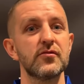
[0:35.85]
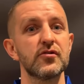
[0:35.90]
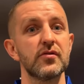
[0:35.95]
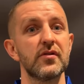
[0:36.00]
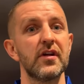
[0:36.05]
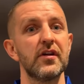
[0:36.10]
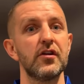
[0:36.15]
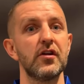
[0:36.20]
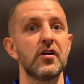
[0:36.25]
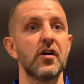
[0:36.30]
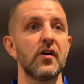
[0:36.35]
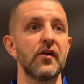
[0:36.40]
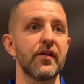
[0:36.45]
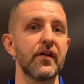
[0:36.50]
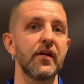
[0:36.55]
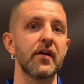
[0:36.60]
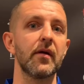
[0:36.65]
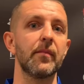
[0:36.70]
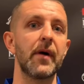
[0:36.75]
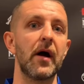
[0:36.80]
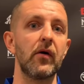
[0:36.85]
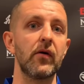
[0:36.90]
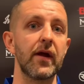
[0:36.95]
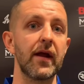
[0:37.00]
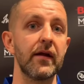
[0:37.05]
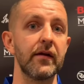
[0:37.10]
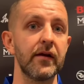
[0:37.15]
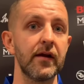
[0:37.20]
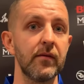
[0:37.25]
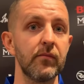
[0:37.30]
so then you got to think about
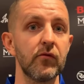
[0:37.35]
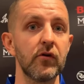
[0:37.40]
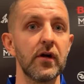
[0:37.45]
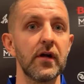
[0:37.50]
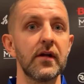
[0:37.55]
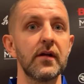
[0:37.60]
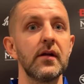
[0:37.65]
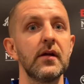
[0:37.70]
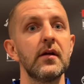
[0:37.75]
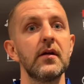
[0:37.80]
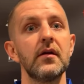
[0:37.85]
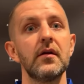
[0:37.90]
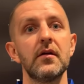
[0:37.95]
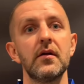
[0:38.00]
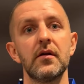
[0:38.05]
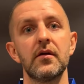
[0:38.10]
getting him ready.